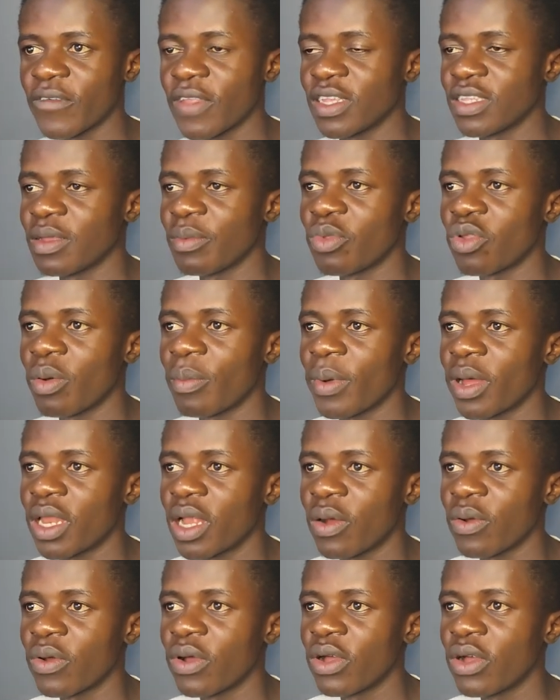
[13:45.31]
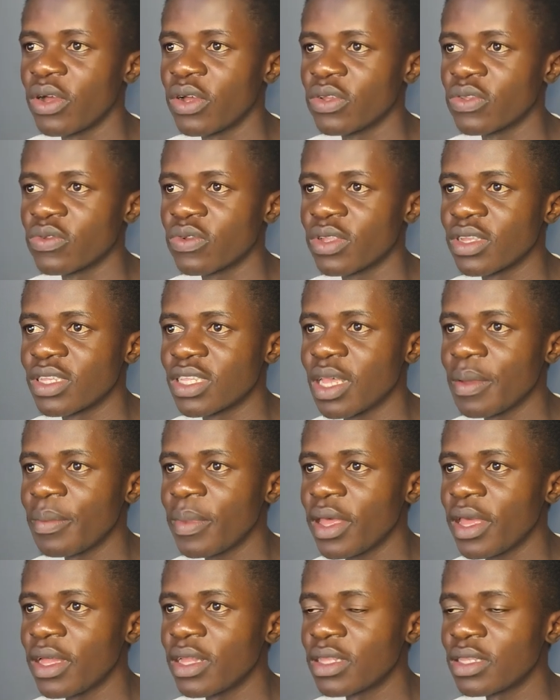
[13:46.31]
the same number now. So the
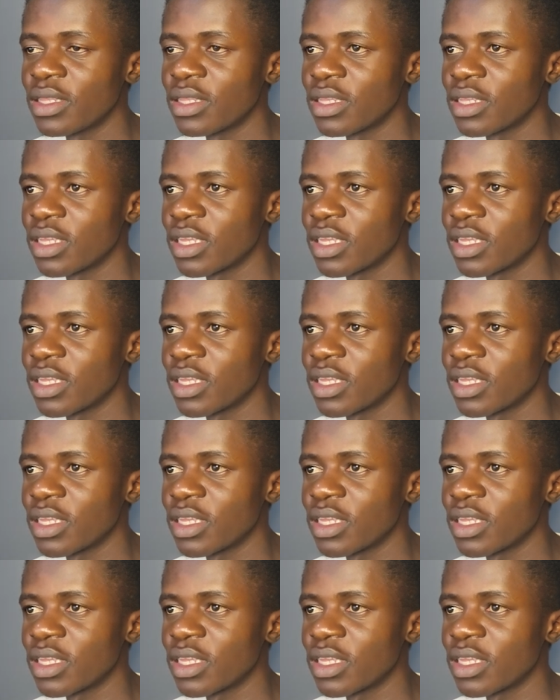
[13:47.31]
same 8,